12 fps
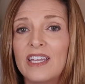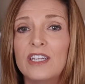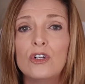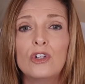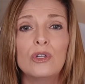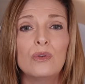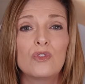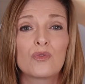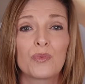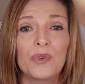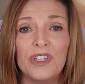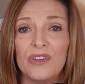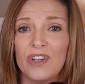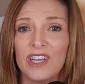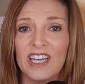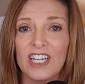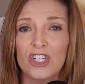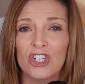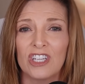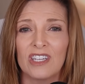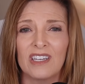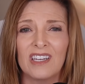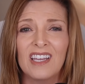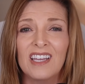it includes real
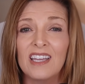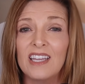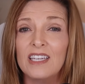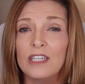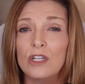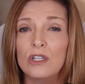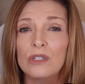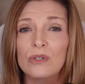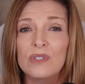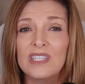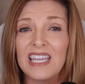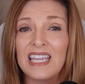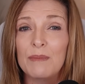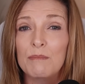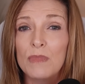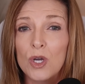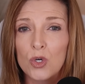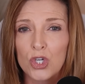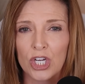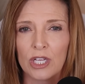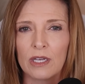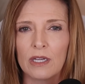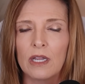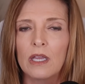connection, it includes
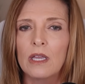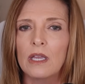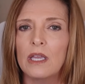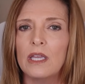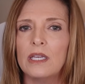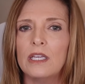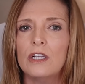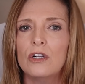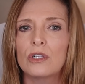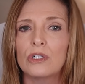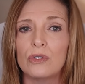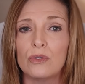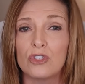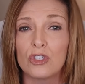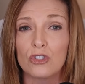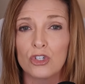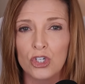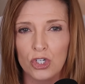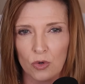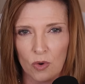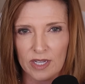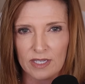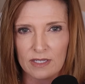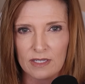emotion, it includes
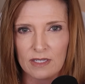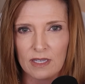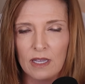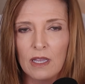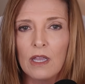choice.